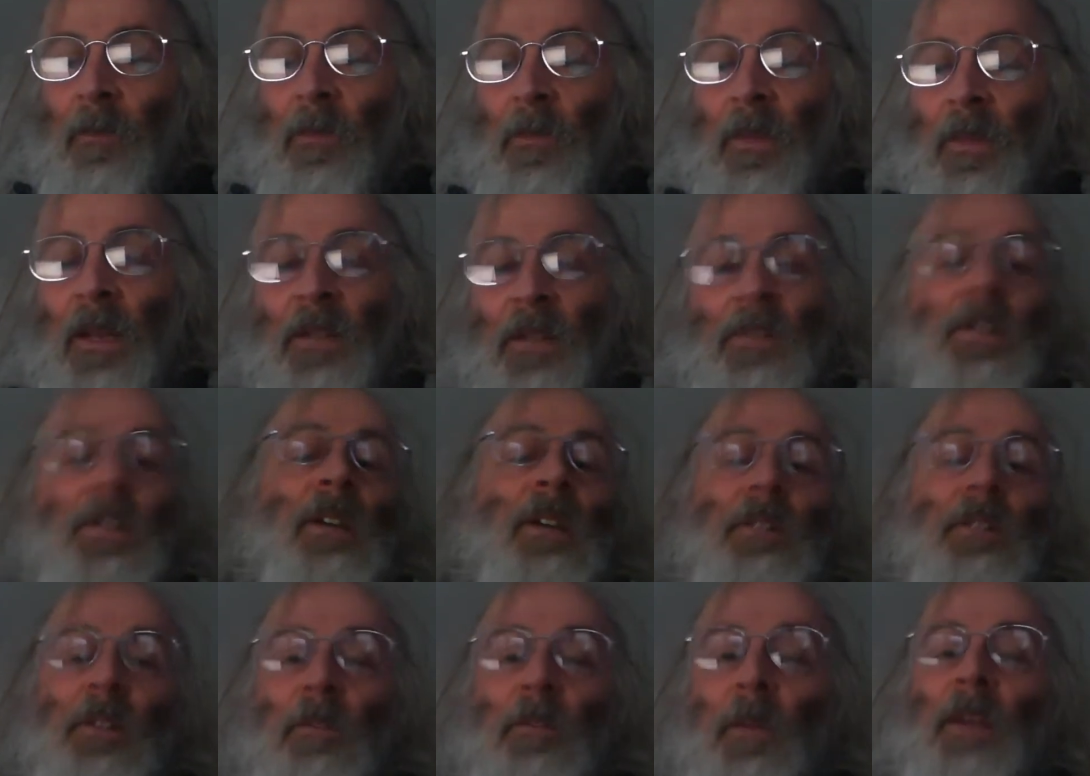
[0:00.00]
That is
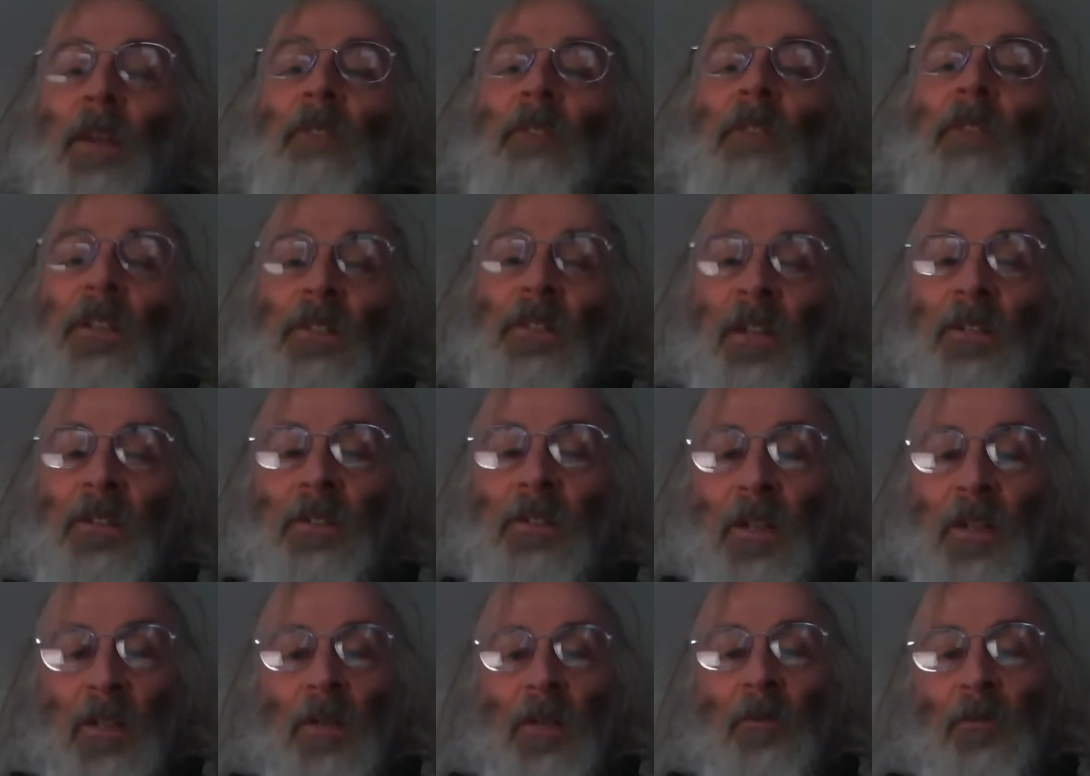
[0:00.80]
actually the main reason I
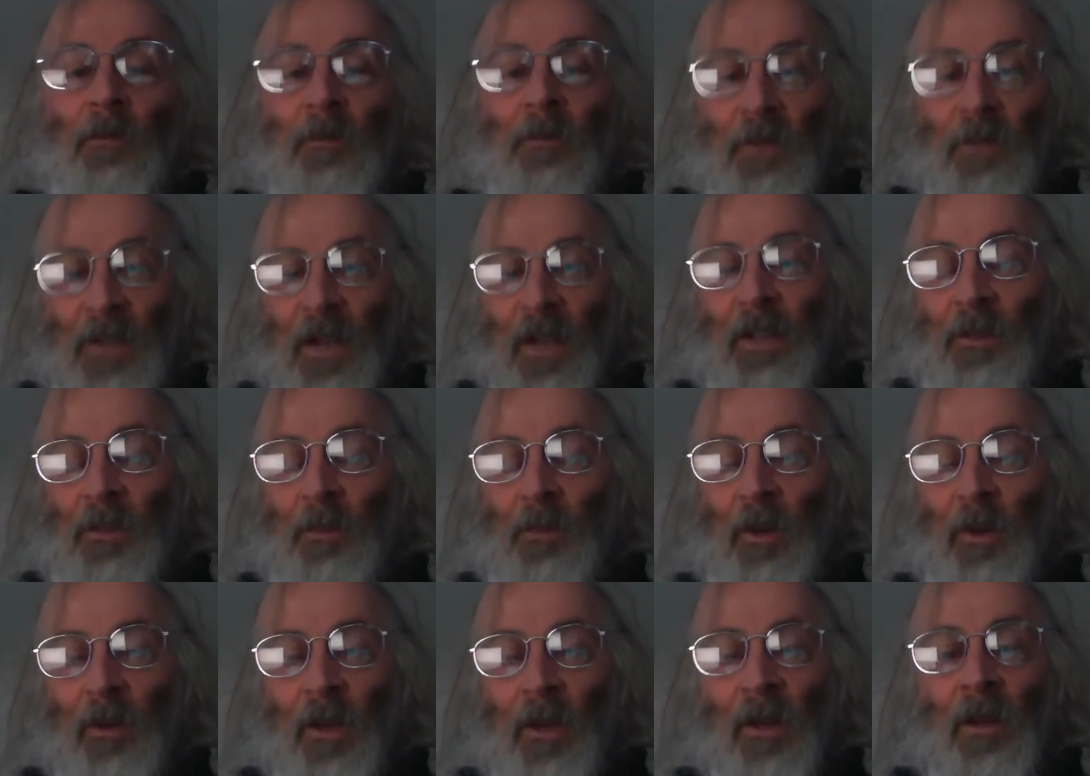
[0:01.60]
started science
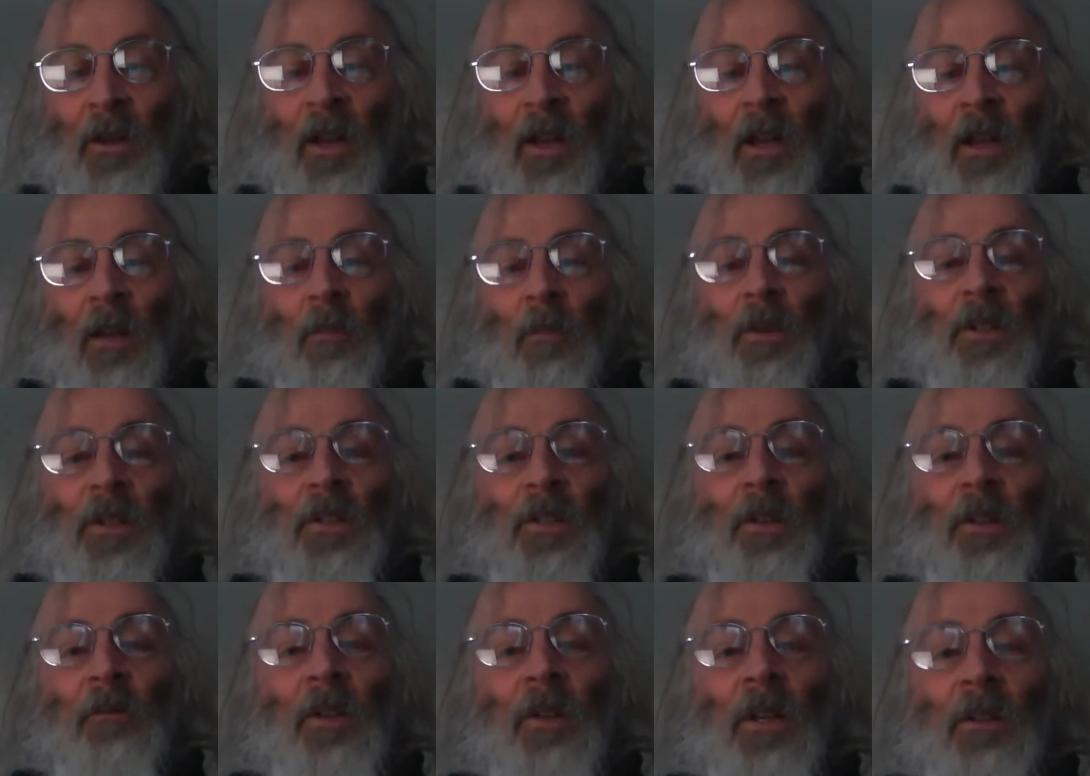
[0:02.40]
blogging, because
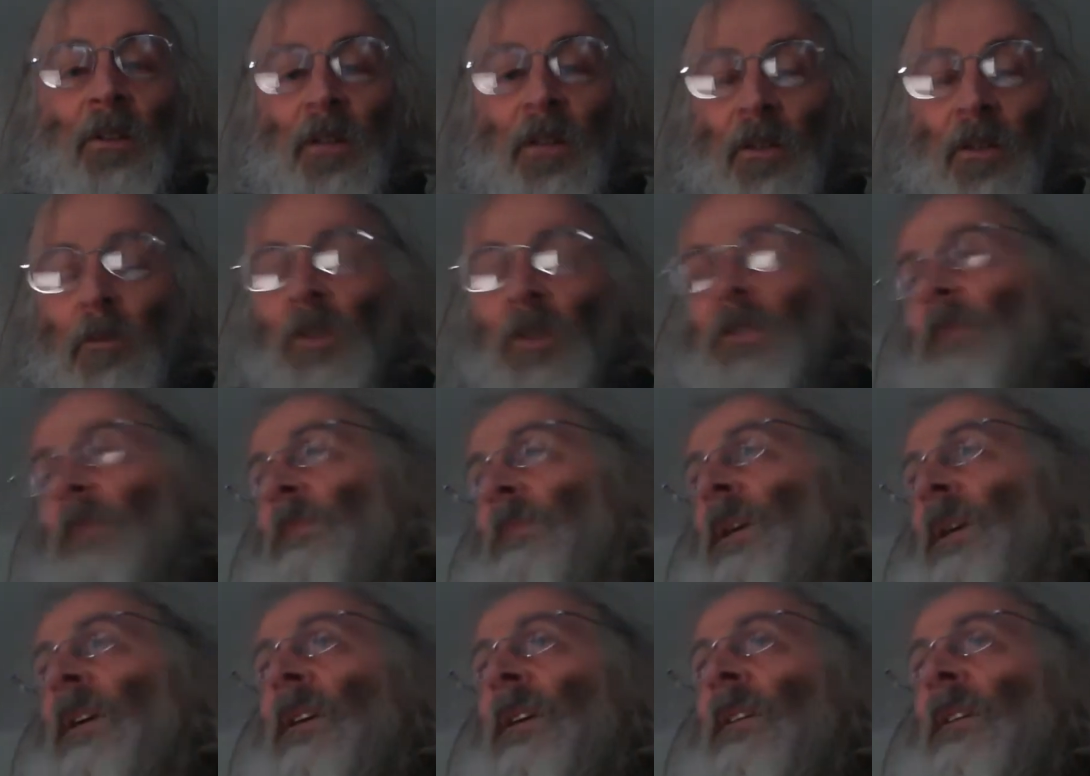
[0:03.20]
I felt that there wasn't
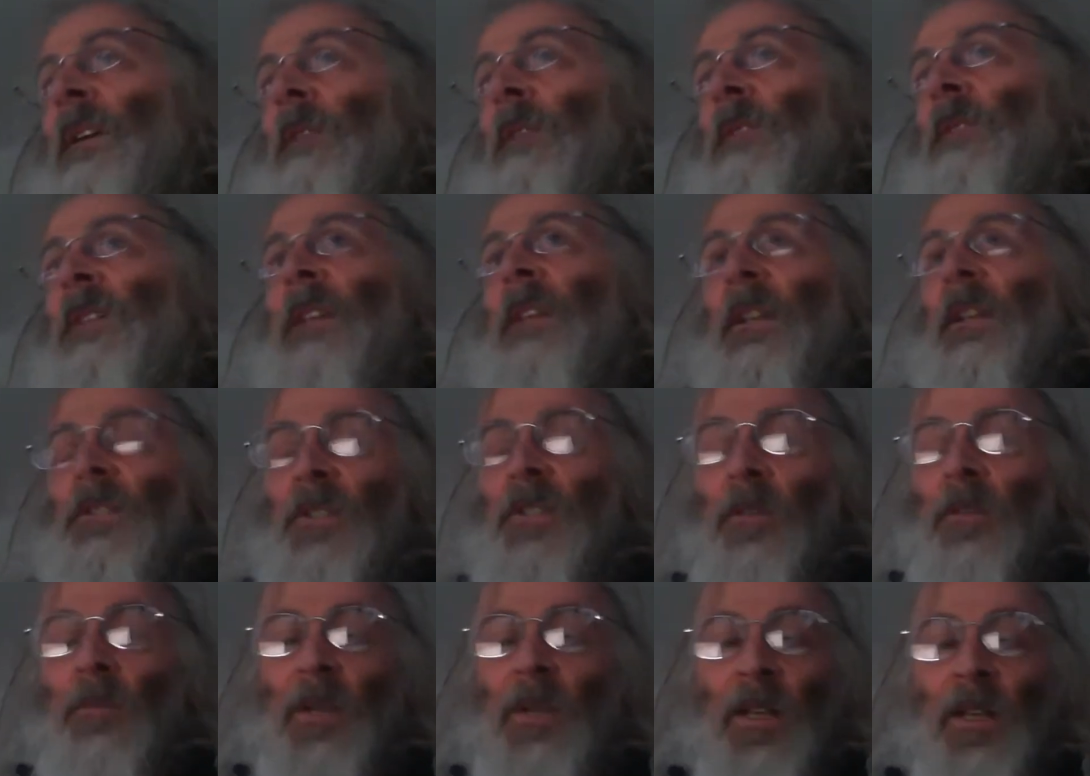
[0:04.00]
being enough
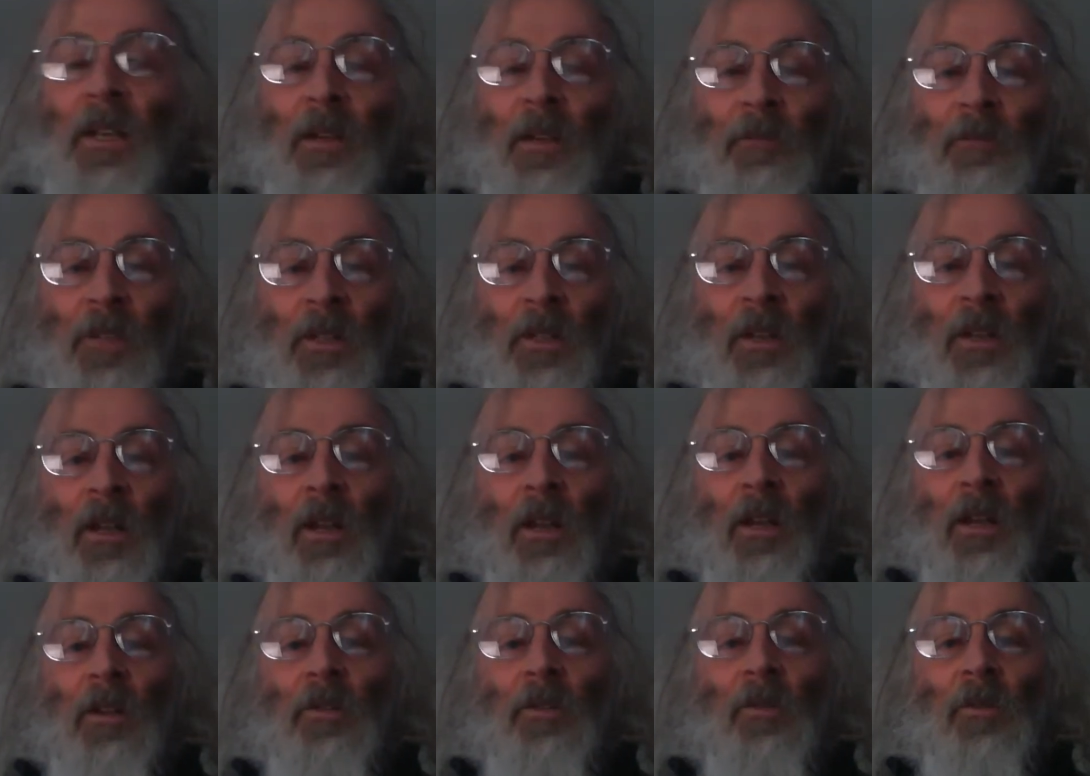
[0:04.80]
attention being given
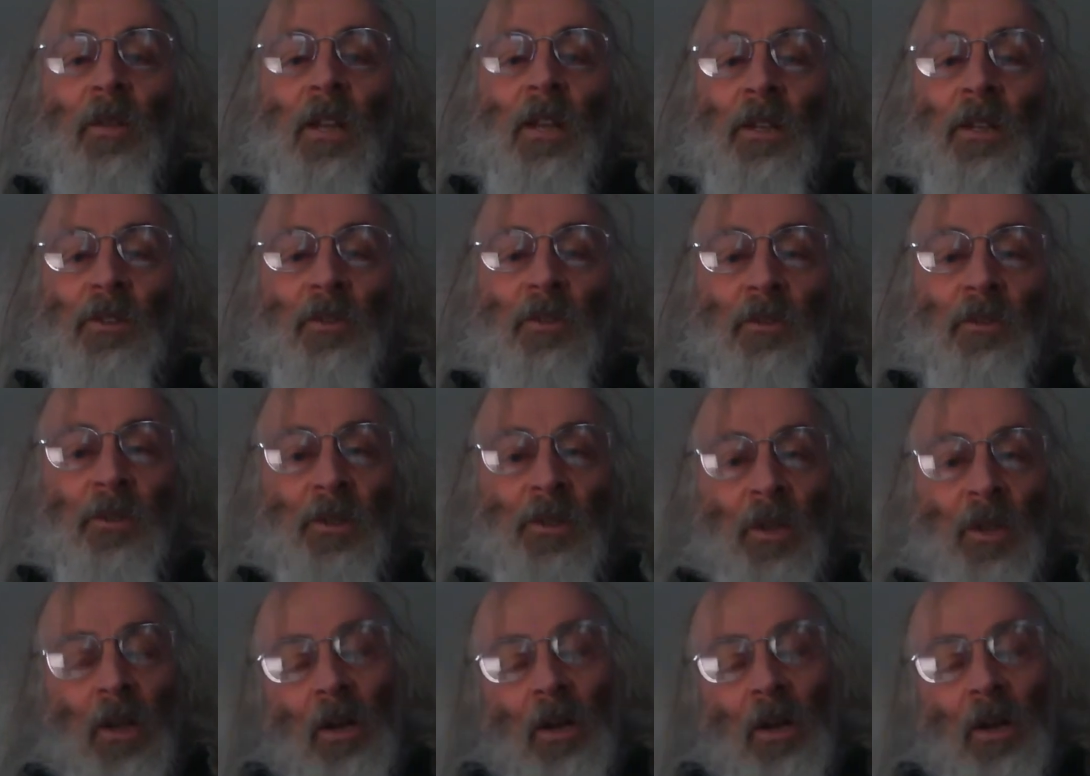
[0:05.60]
to the issues